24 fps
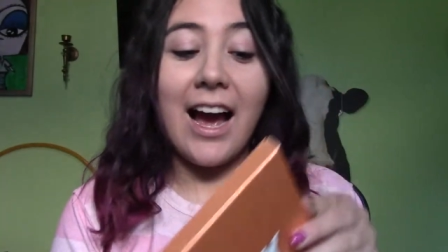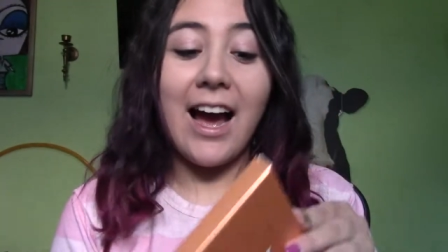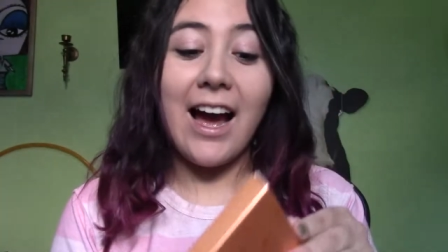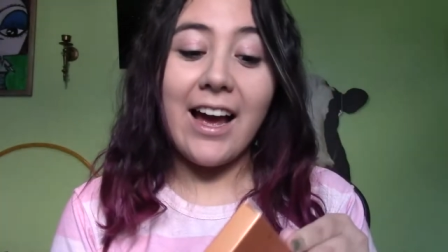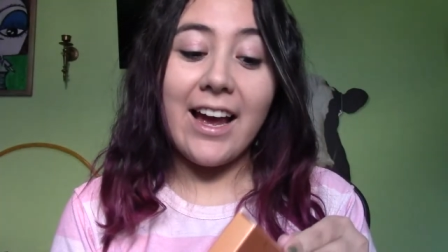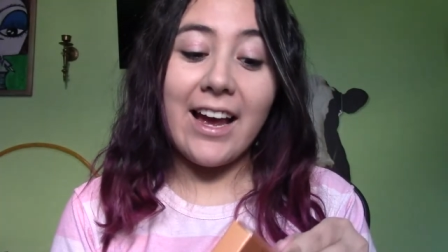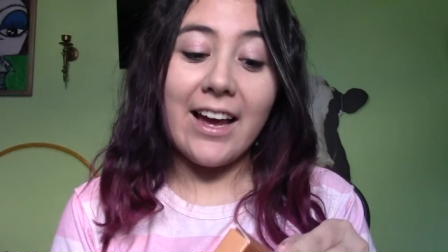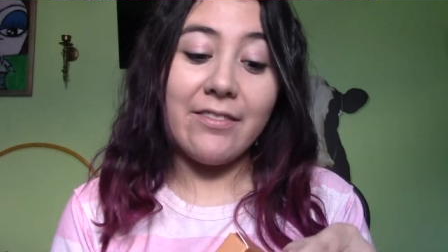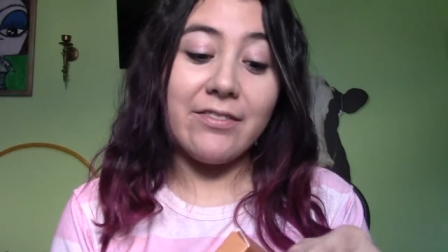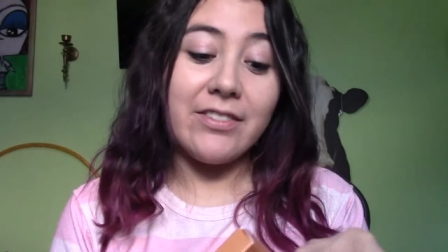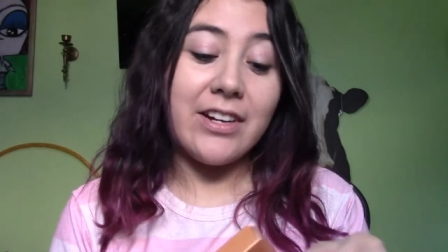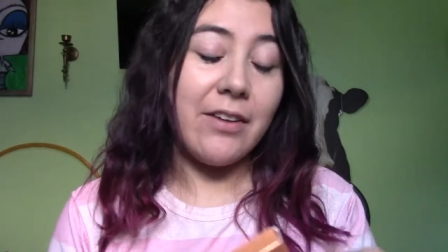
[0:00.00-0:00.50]

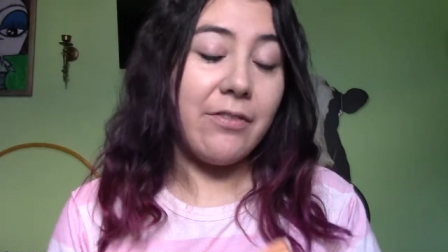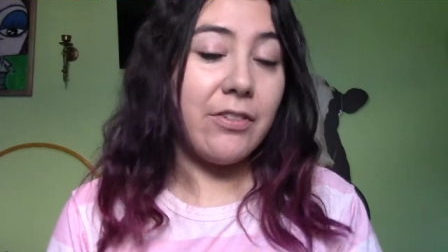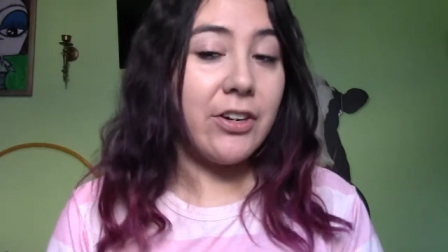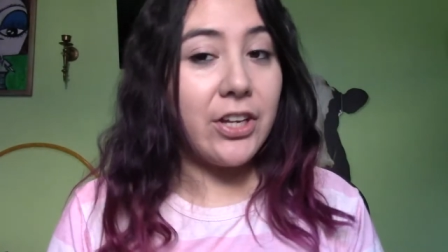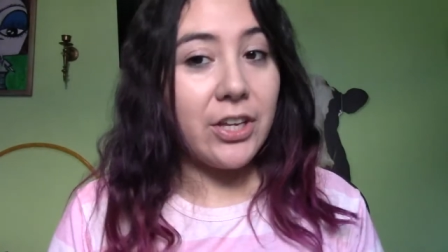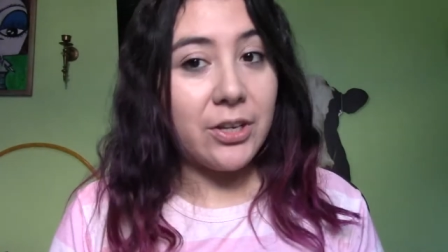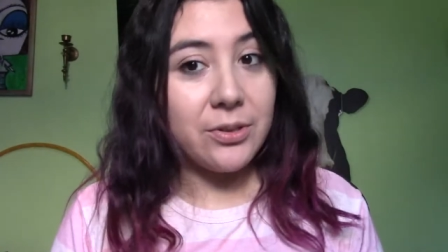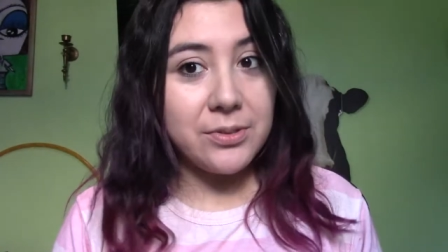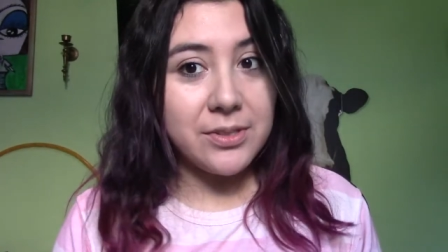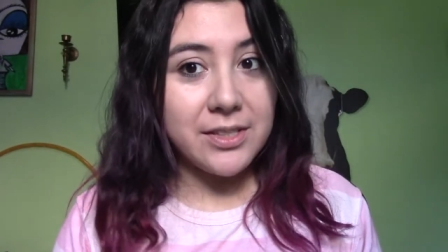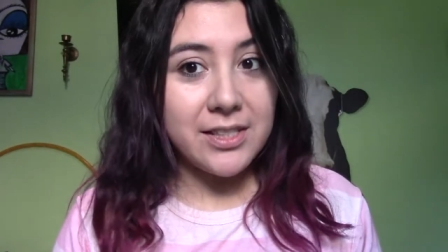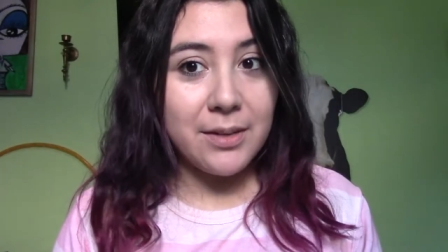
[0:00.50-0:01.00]
I have never
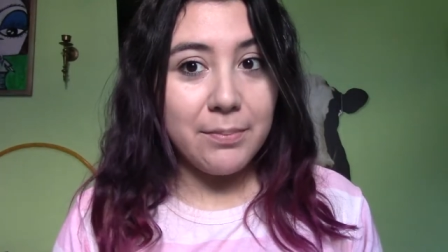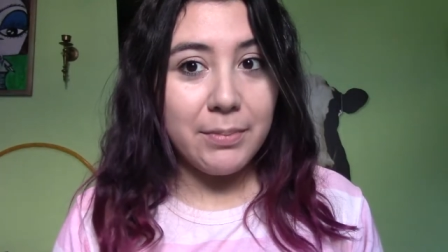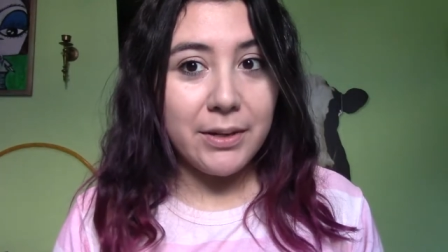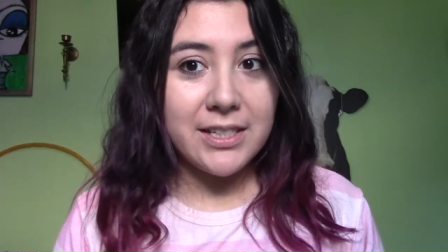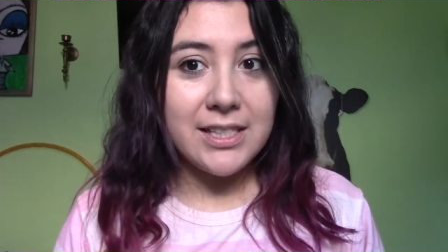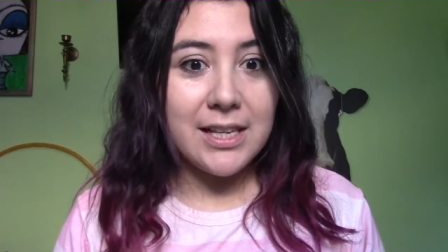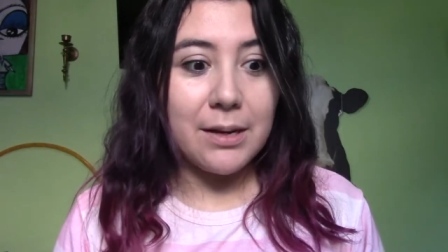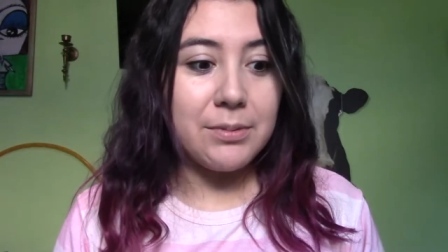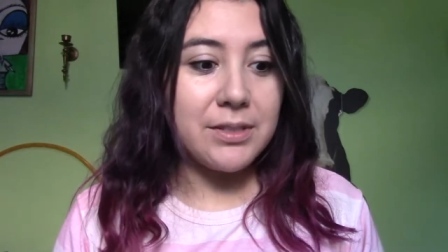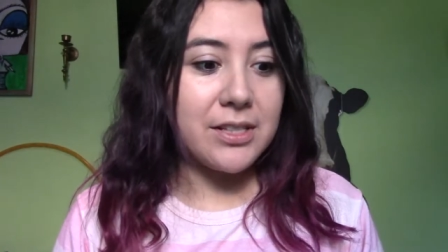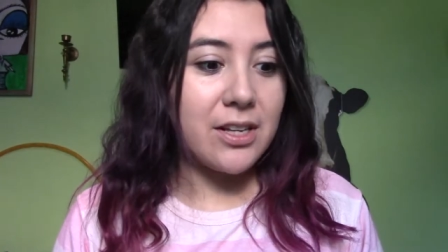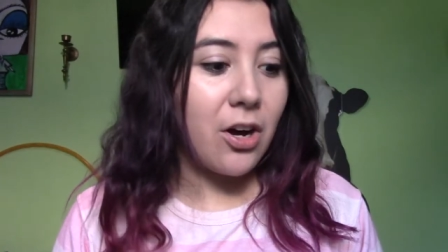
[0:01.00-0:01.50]
used it
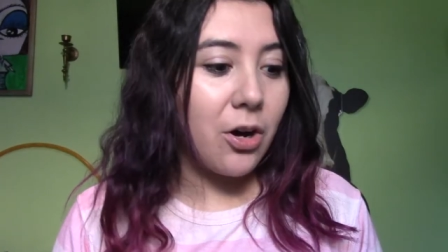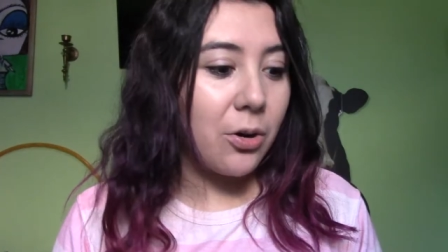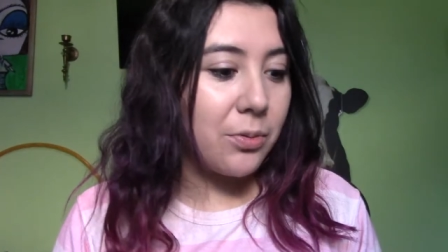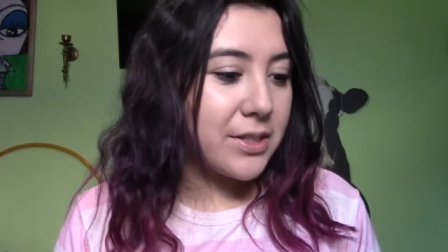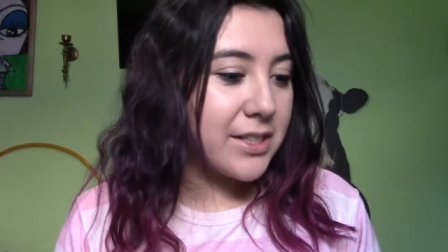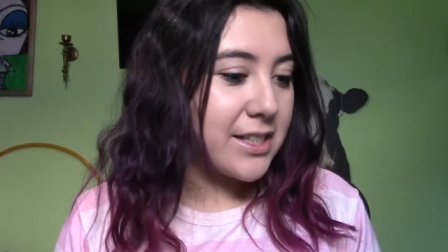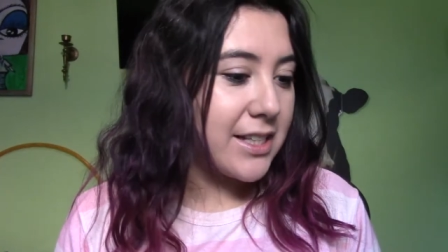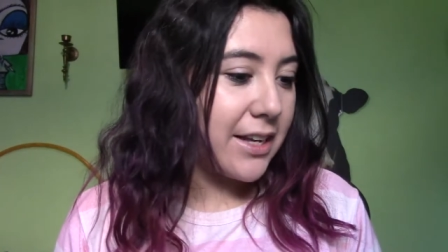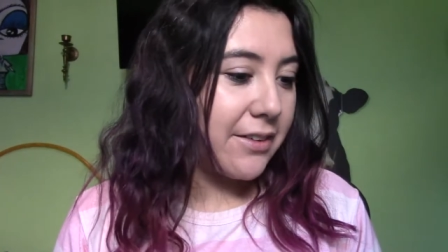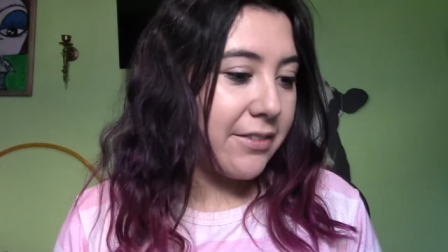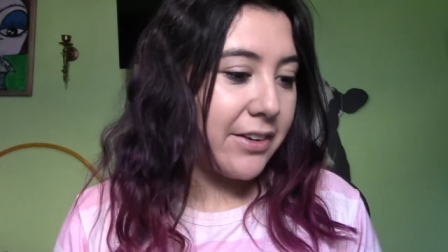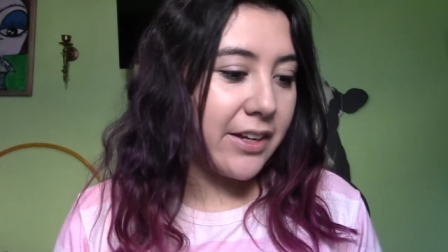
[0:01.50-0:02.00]
because I was
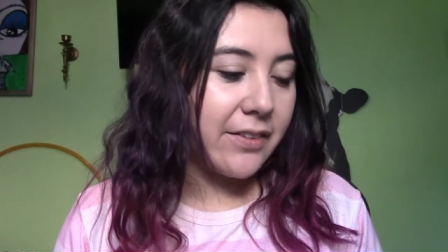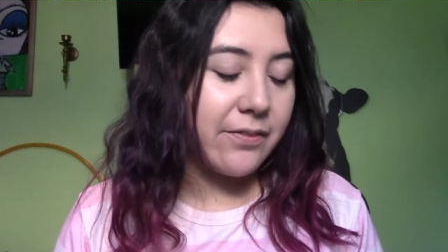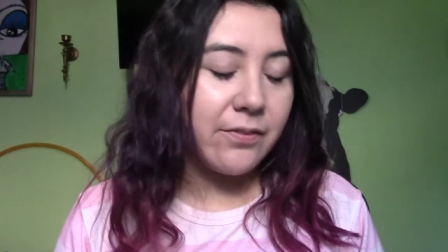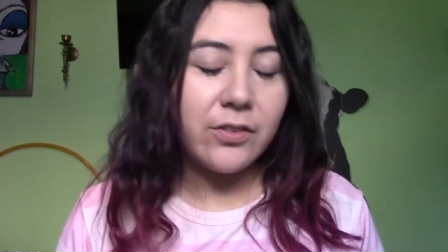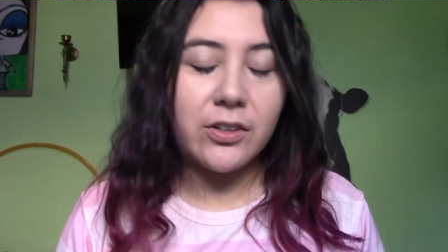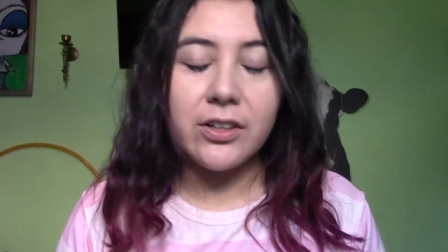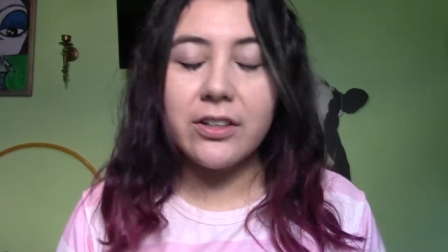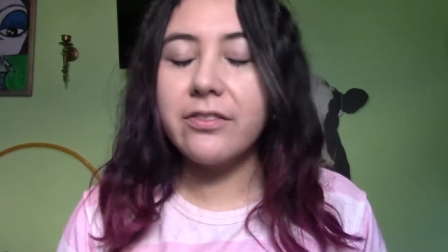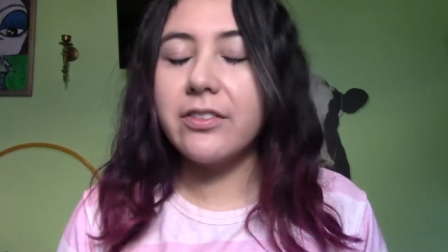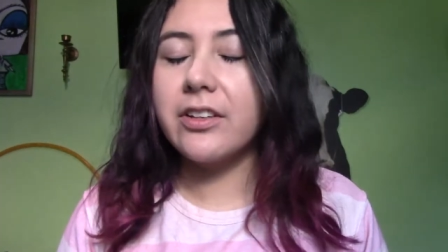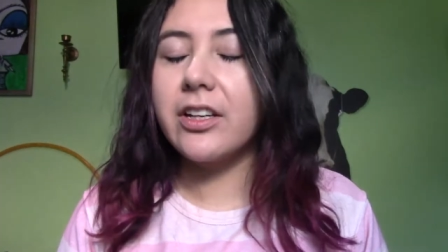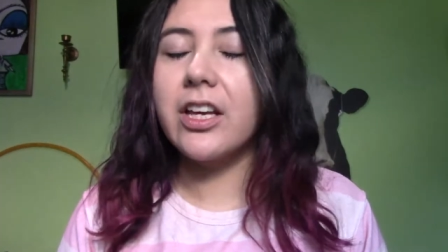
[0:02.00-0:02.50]
always saving it
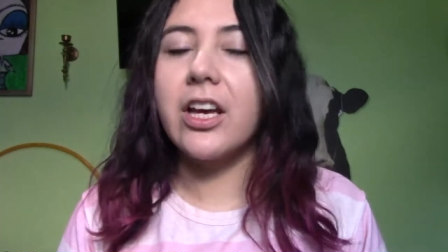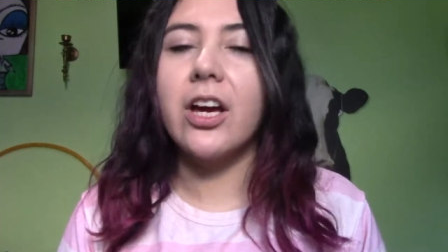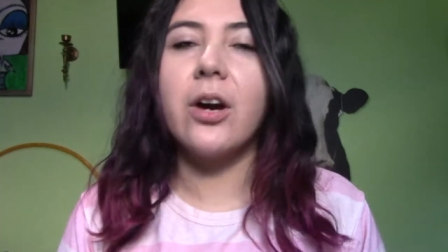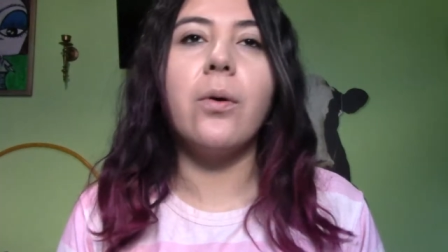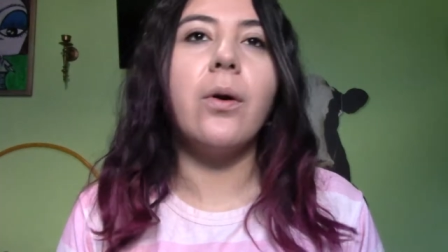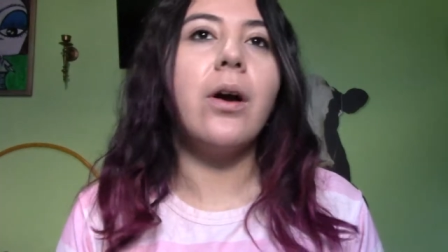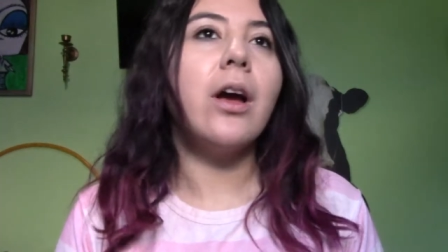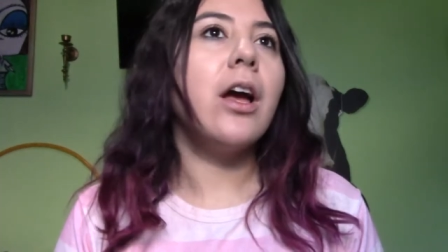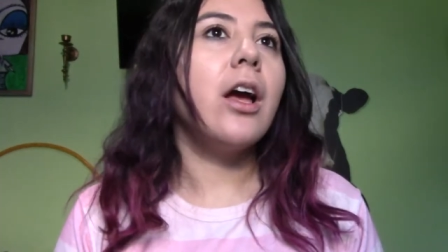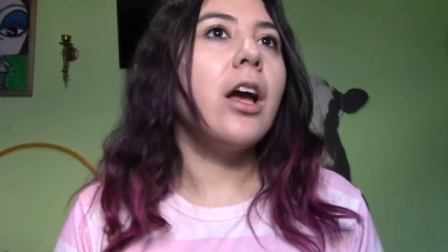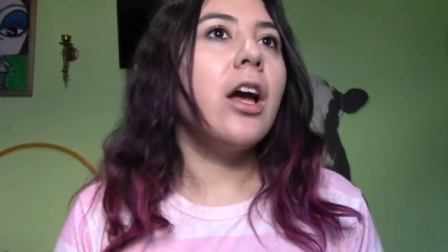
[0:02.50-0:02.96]
for a video.